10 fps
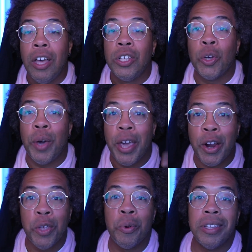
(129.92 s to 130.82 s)
So here
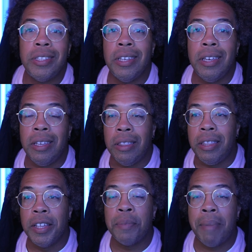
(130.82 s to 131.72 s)
you can see
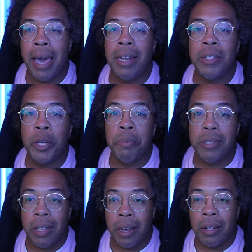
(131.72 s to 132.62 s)
this man is
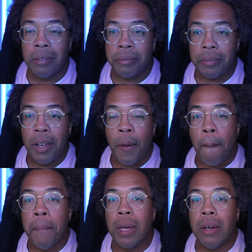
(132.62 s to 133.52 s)
upset.
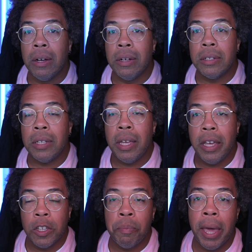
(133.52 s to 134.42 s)
Because
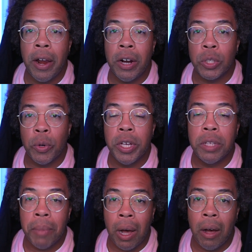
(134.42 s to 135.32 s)
his parents or his
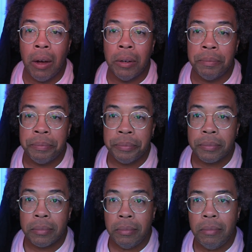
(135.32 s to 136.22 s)
mom
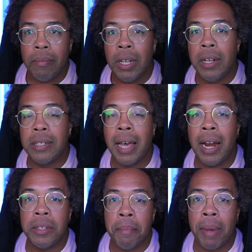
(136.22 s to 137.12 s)

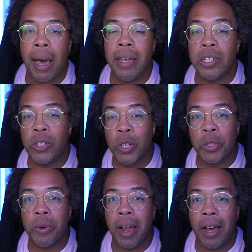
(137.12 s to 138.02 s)
decided to buy his
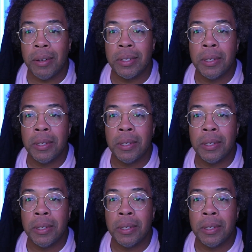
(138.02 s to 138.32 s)
sister a house.